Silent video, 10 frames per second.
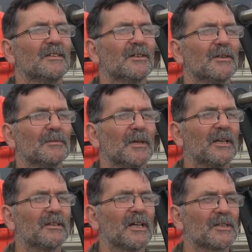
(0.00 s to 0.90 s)
You know what I
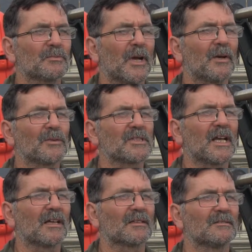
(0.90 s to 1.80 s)
mean? And that's where it was
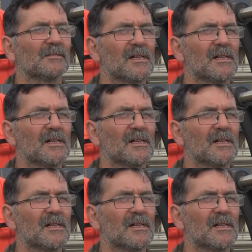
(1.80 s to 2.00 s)
settled.